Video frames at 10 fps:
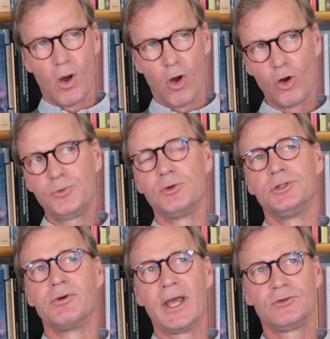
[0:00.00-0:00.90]
hope to
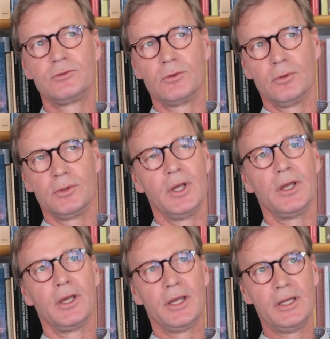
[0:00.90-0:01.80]
address uh,
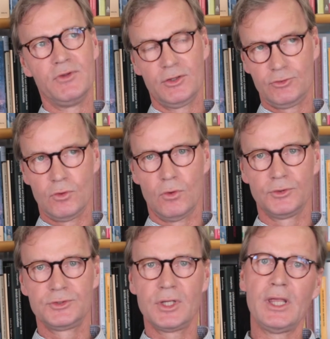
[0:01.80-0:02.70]
in this
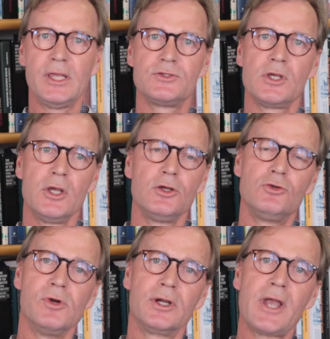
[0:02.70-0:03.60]
course is
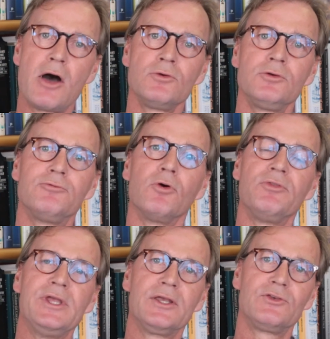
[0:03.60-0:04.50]
to account for
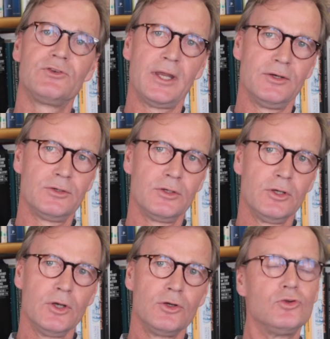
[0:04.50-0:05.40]
the extent
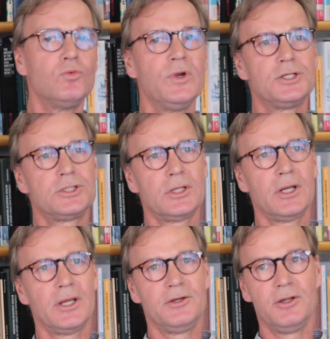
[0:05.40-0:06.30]
to which
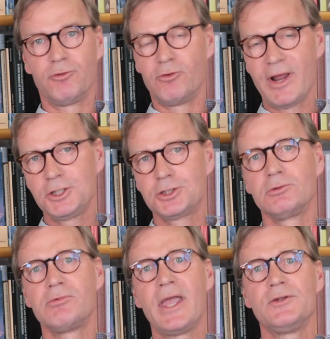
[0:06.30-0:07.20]

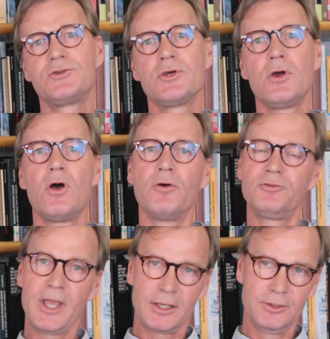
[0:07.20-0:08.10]
differential rates
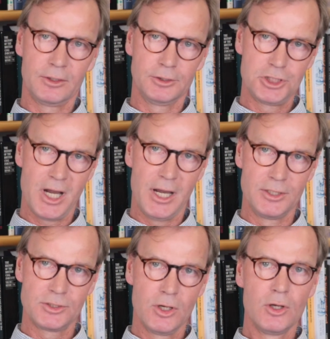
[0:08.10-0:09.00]
of technical
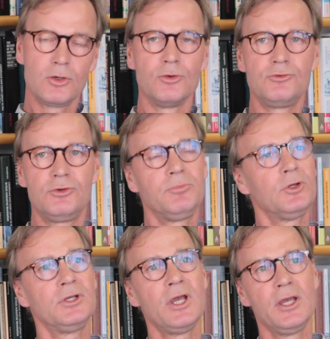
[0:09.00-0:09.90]
change
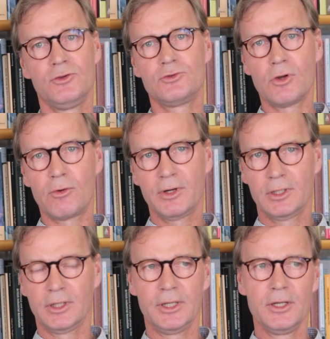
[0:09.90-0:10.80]
contributed
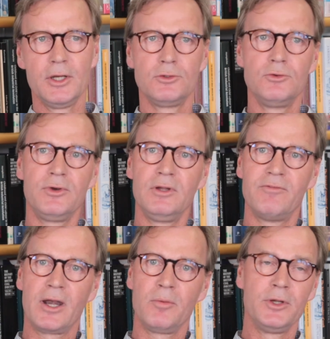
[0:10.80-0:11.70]
historically to the
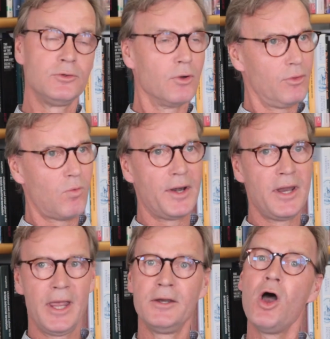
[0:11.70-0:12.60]
development on the
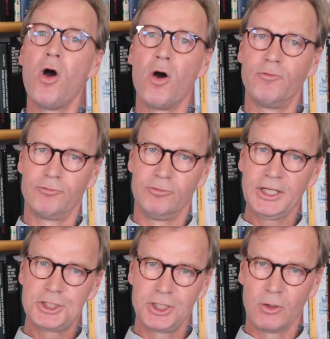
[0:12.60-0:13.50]
one hand of
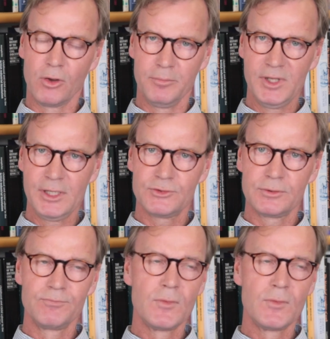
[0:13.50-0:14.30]
rich economies